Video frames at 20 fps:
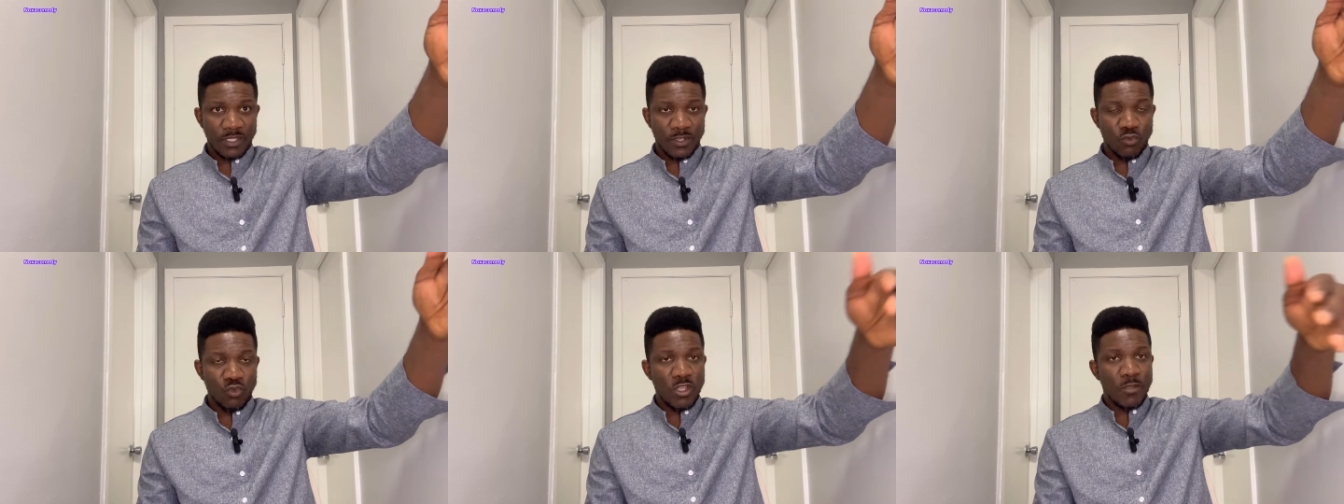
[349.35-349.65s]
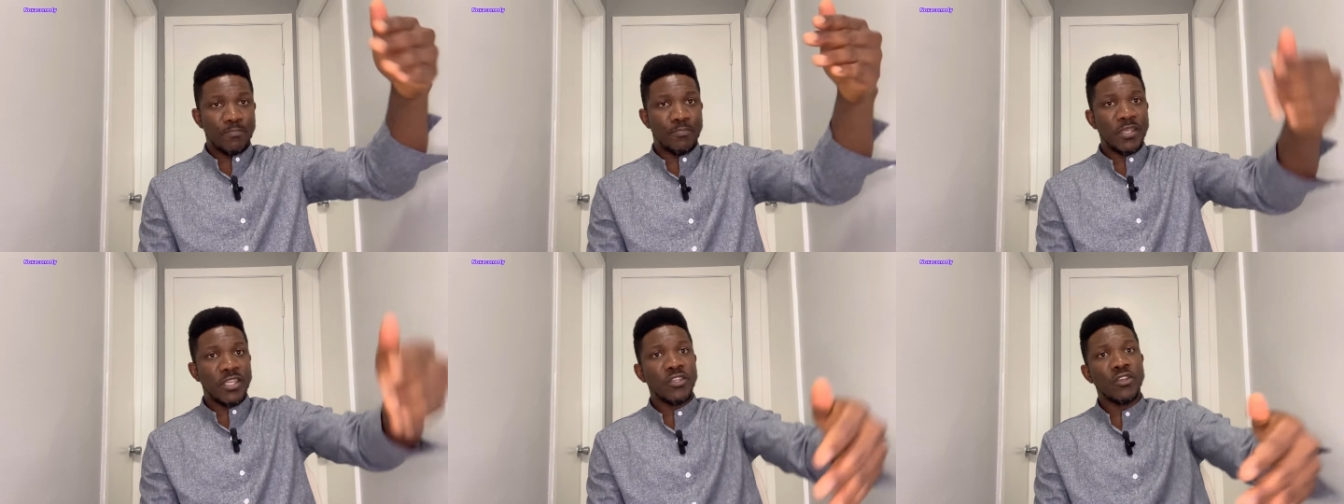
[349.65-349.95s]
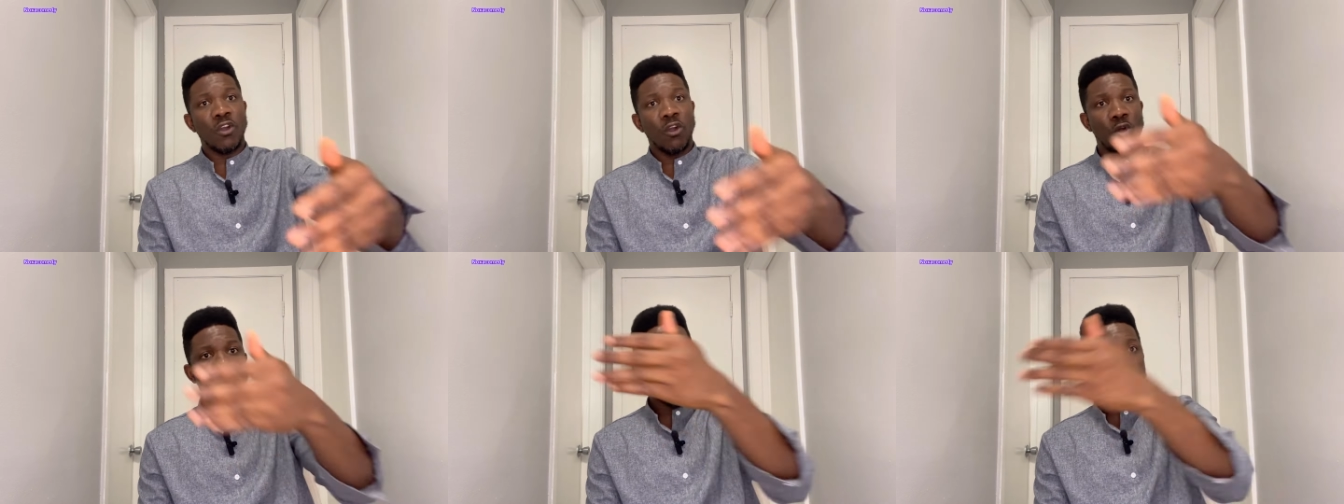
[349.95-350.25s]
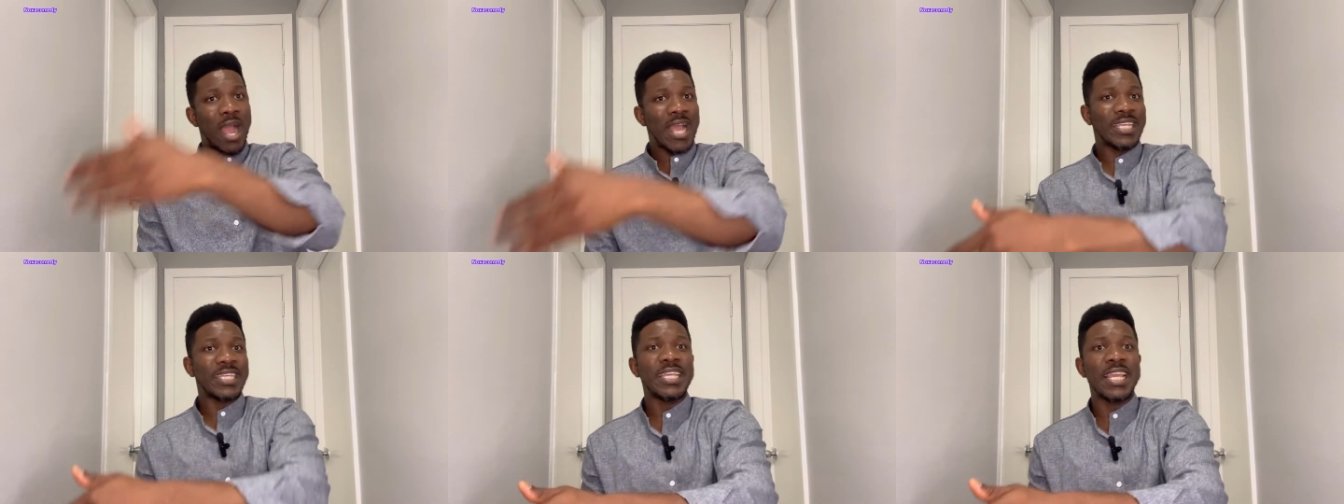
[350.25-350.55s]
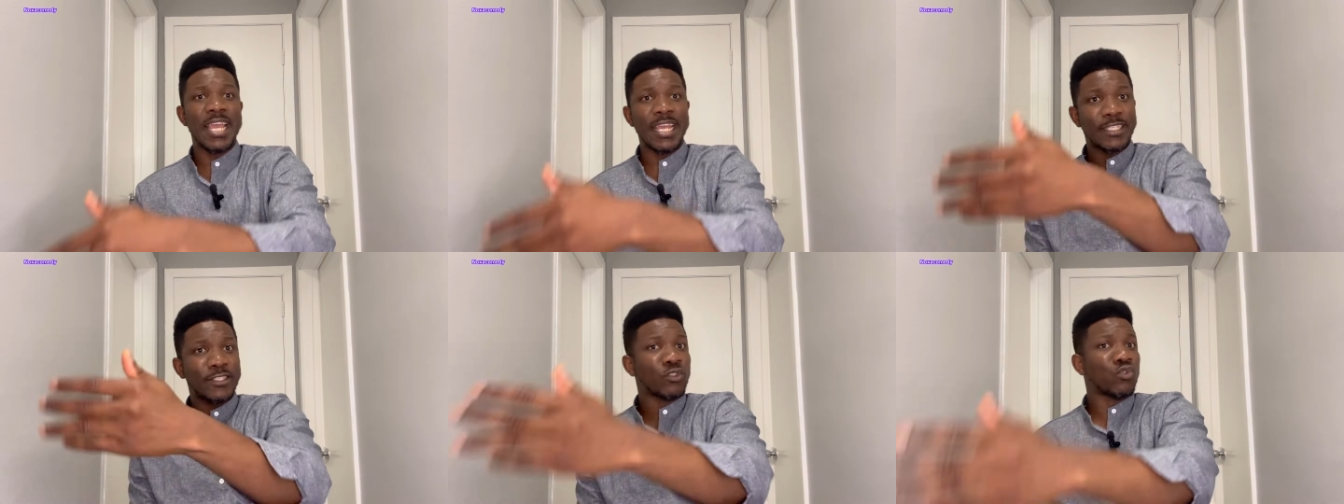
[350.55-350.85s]
will be your 1
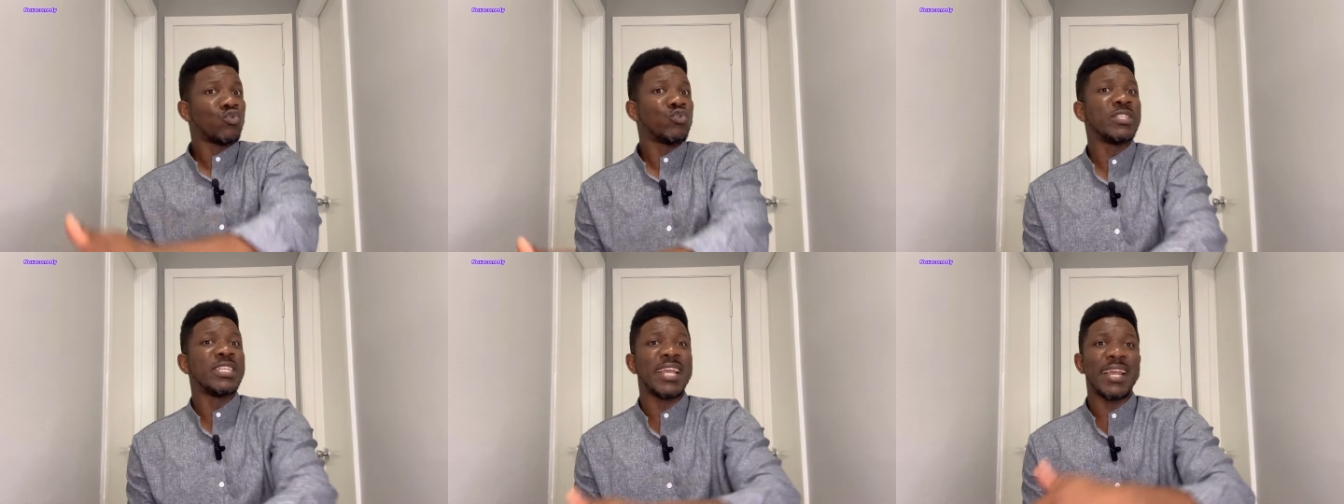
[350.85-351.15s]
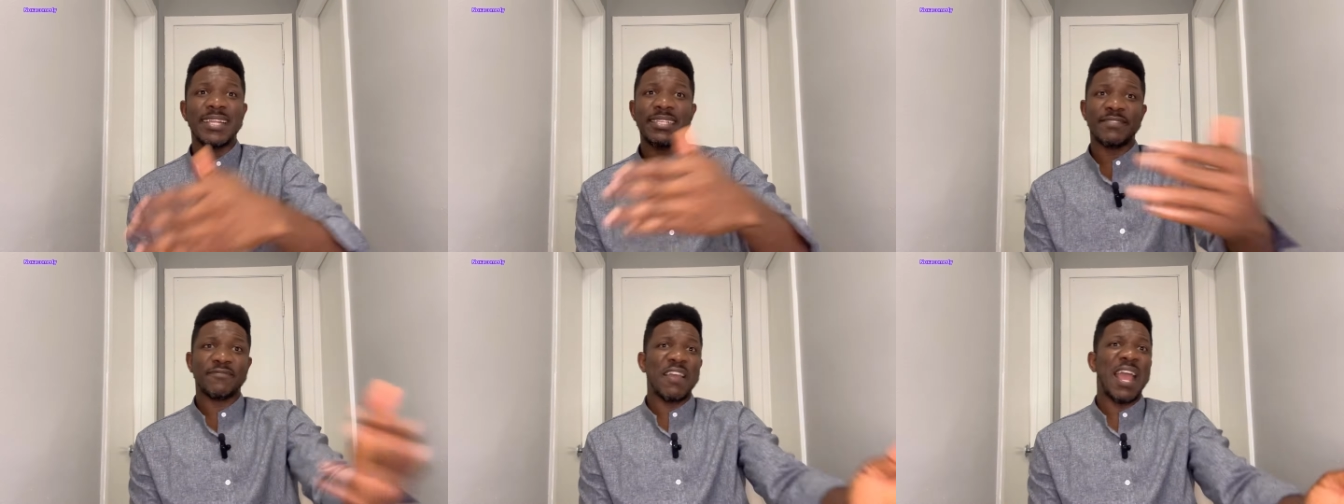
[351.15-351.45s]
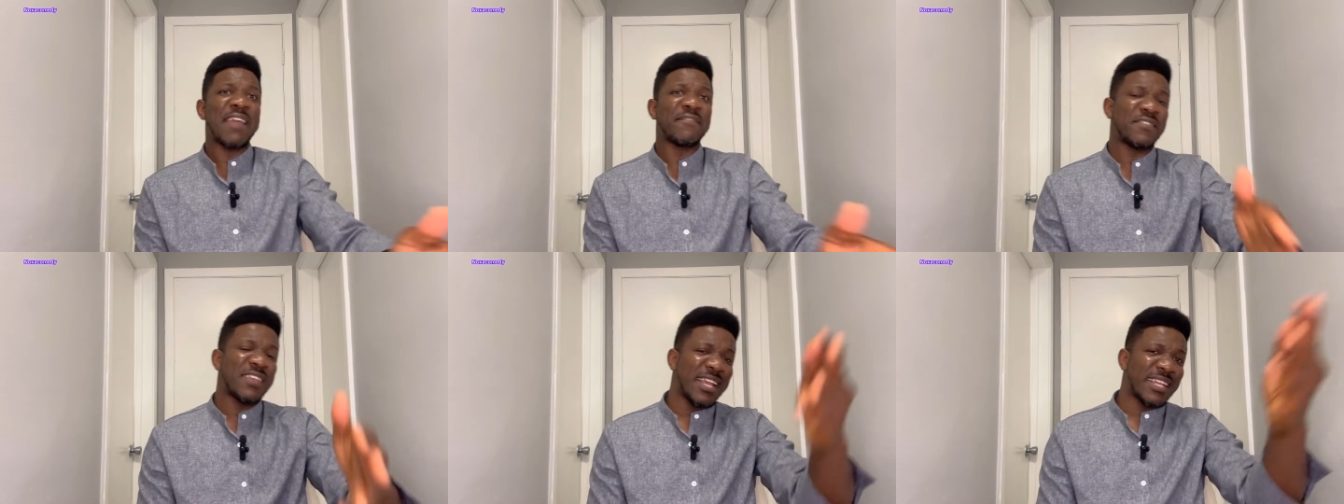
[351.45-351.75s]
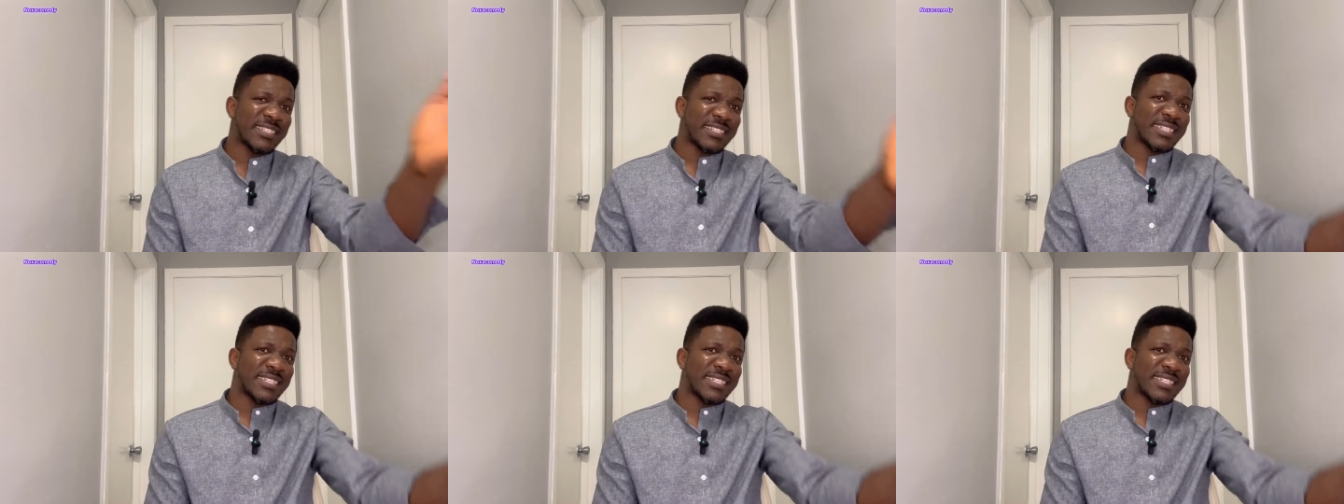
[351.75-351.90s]
year, 2 years, 5 years,